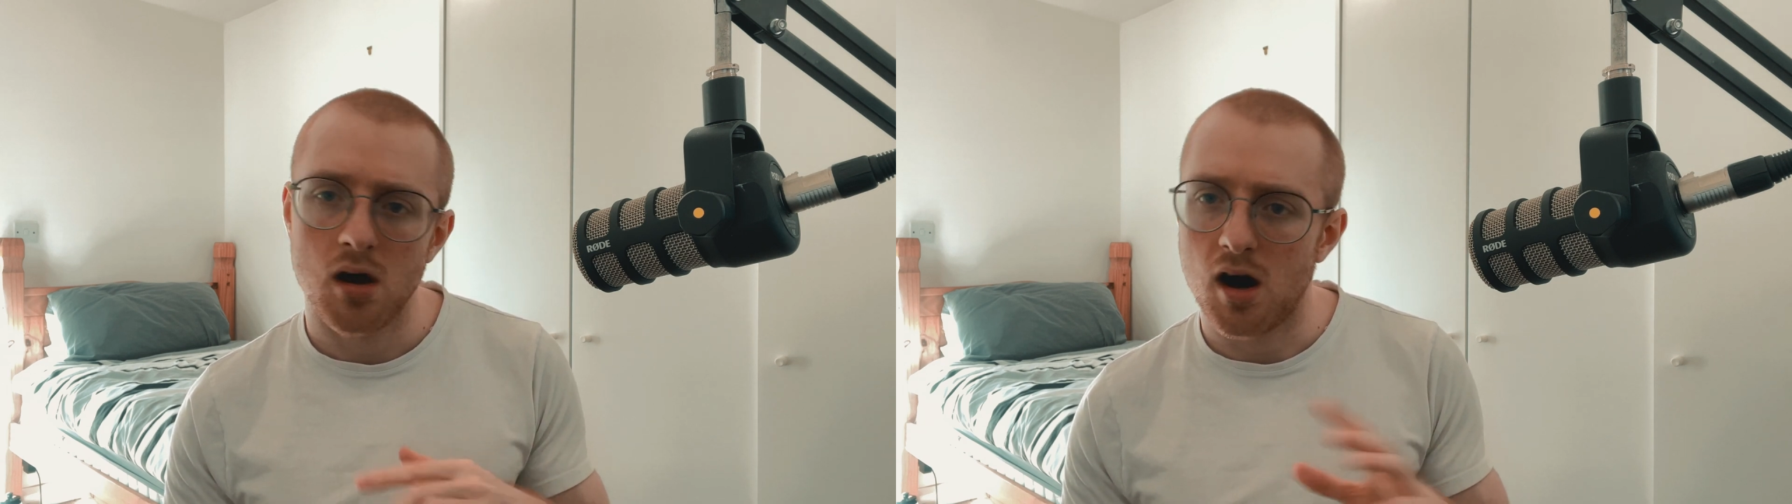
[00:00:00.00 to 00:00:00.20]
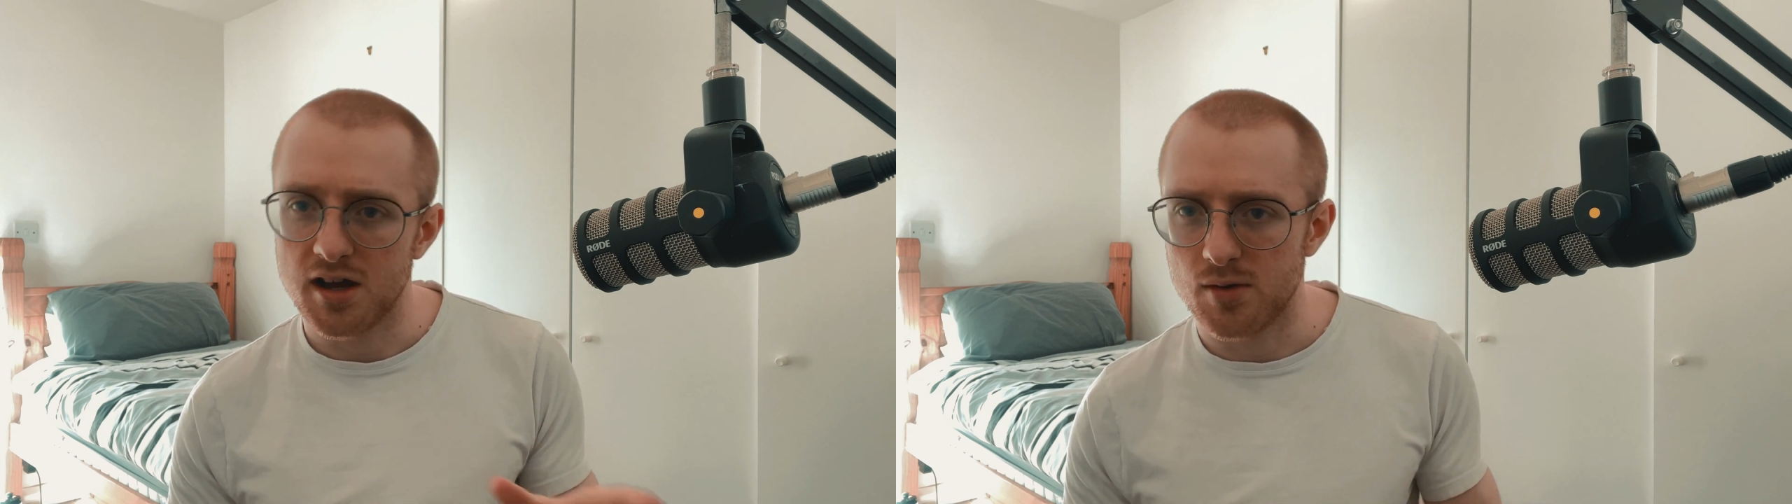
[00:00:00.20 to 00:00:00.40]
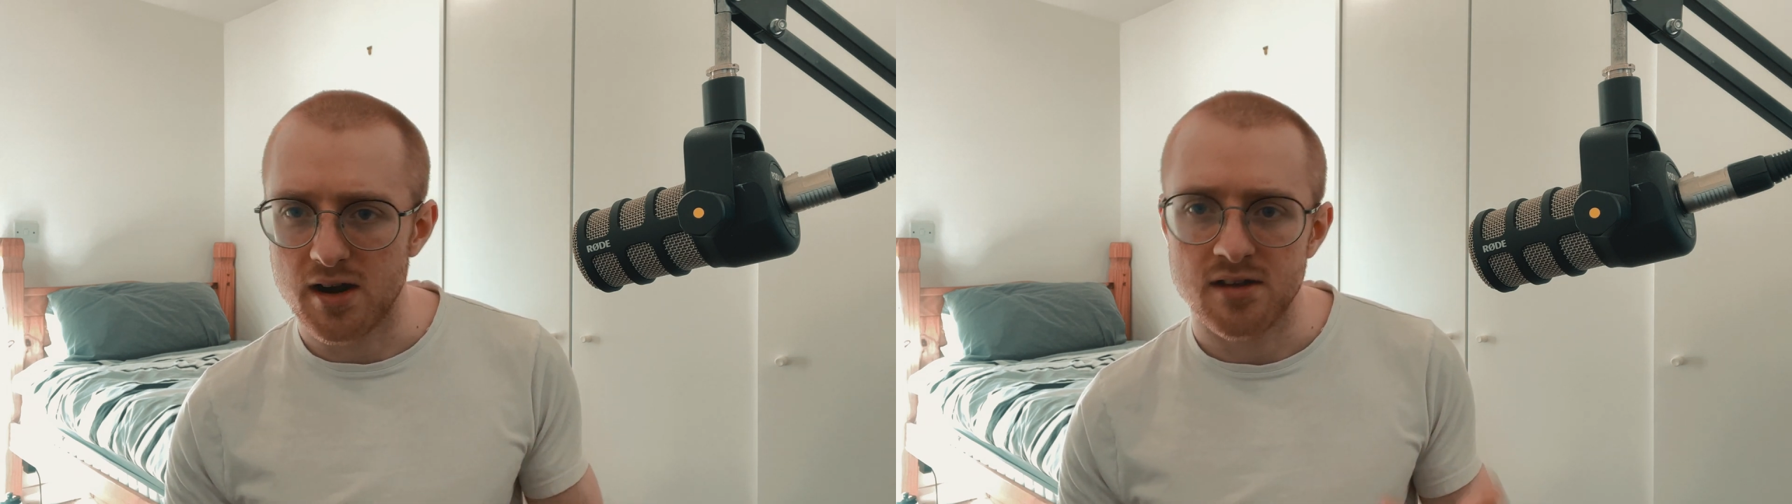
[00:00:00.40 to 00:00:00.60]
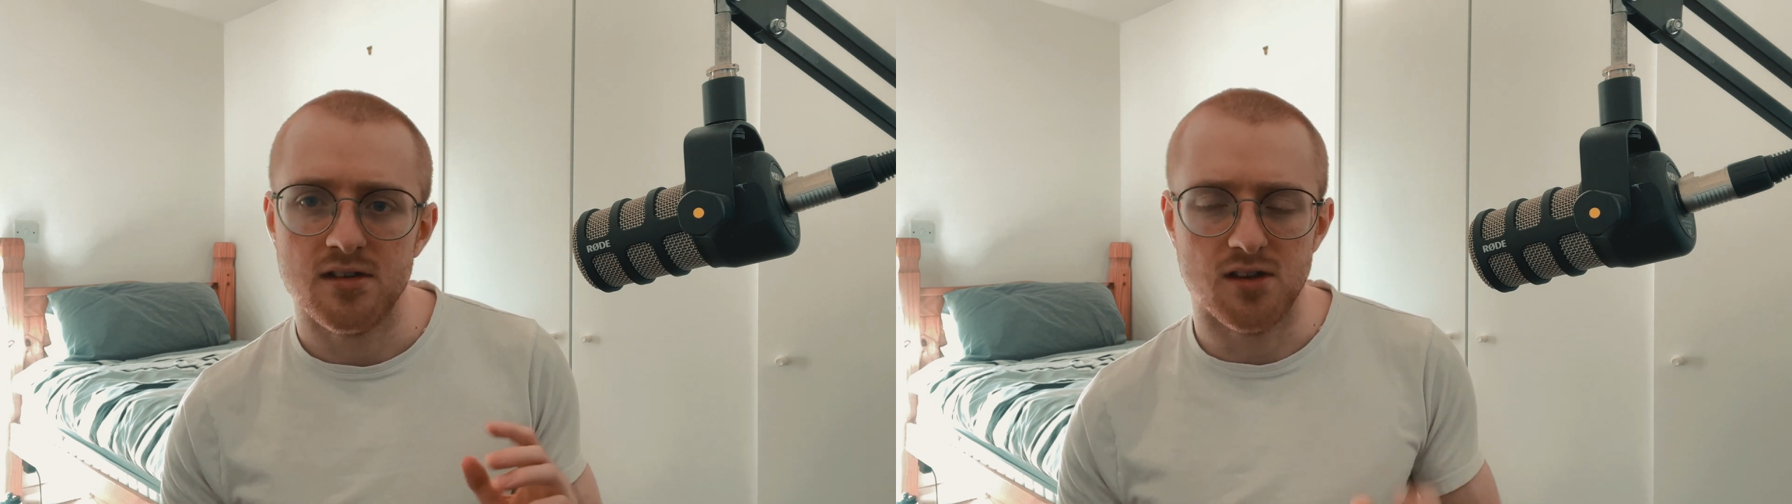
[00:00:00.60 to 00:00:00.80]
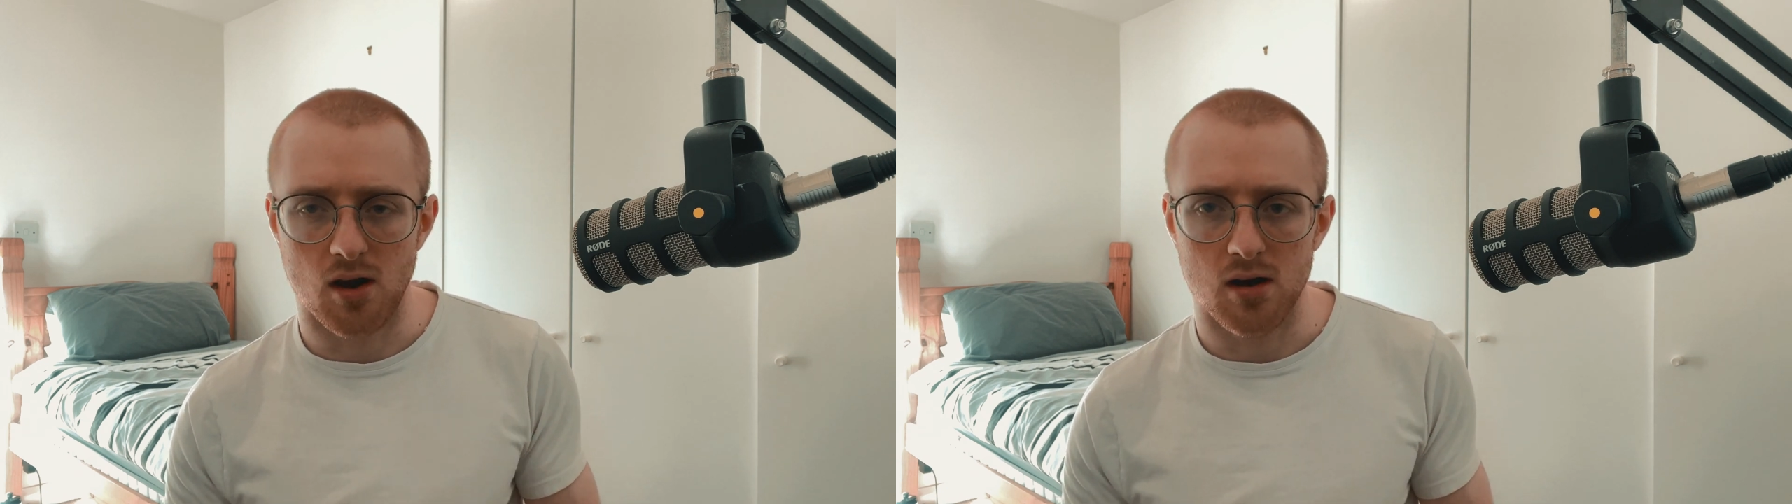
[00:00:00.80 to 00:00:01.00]
Either way,
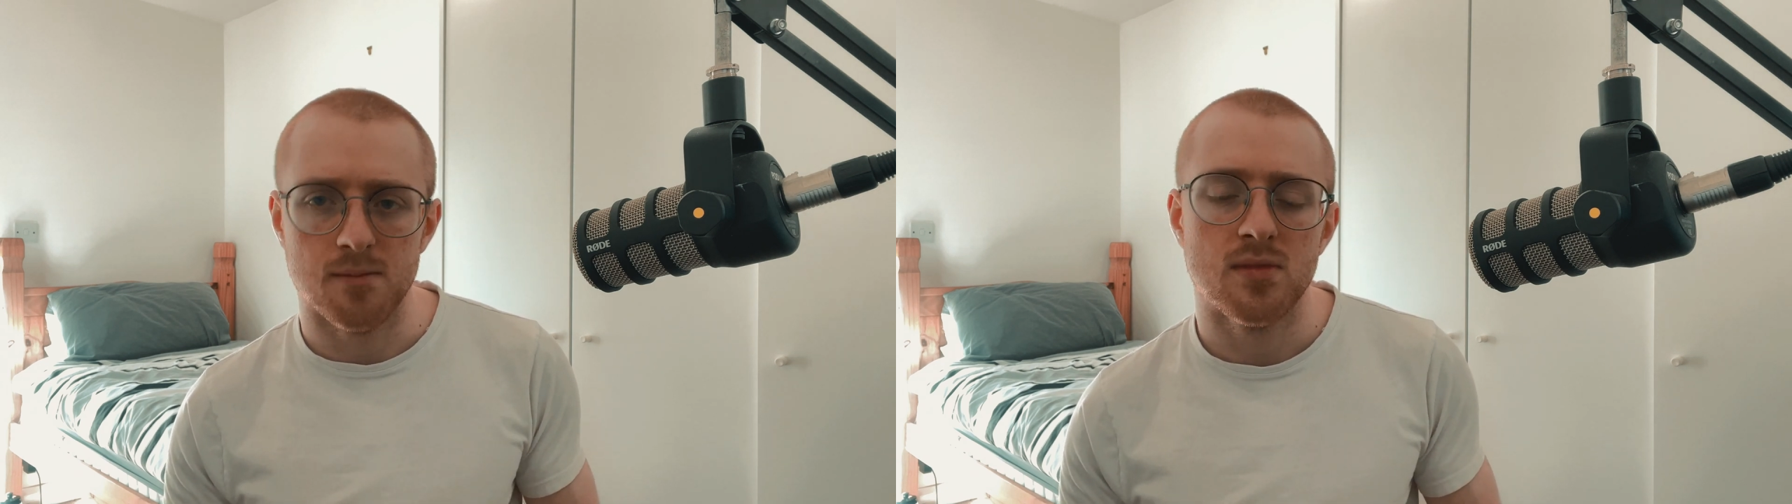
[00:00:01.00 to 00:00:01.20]
there's a lot.